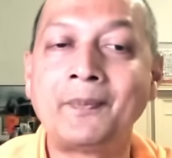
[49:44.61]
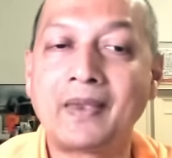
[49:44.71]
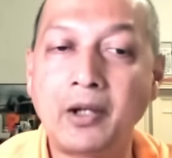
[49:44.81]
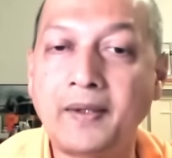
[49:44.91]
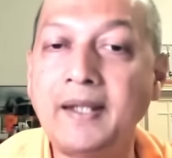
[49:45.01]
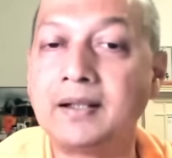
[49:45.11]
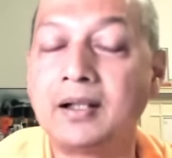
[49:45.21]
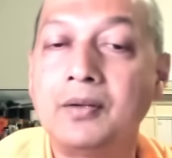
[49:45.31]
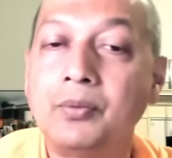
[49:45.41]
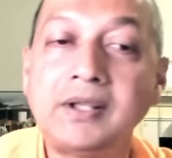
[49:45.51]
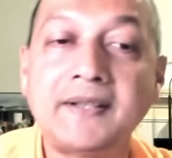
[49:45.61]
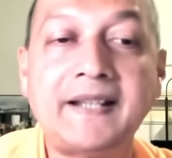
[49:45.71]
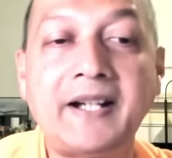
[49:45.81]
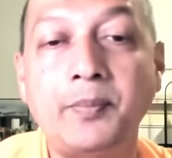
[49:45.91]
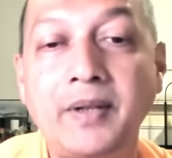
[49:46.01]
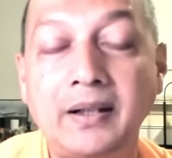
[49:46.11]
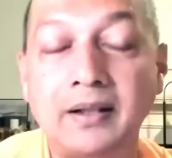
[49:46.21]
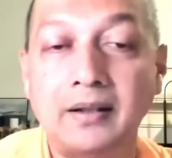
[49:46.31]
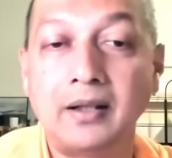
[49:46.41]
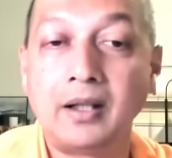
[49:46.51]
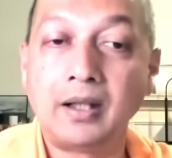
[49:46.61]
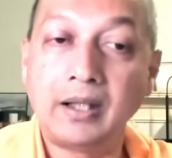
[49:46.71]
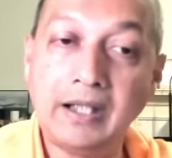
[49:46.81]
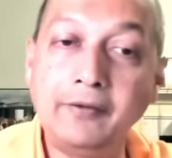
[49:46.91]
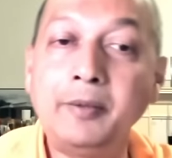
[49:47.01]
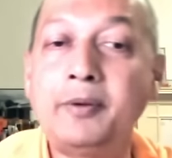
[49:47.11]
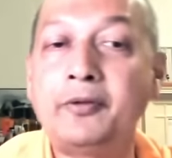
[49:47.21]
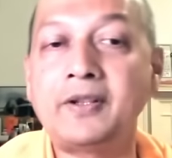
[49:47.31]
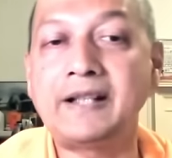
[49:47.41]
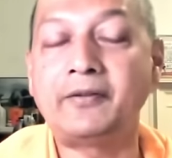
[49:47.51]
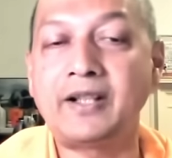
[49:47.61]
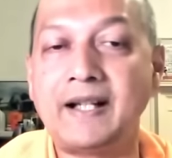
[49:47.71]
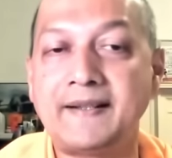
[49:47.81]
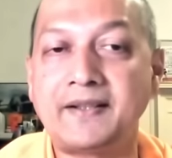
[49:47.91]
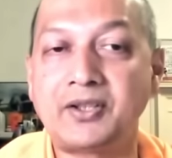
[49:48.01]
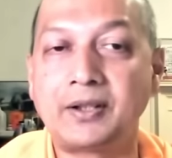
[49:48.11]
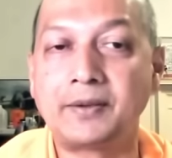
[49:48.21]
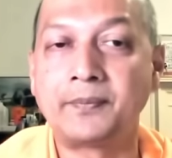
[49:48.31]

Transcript: Now think, what does that mean? Even before self-realization,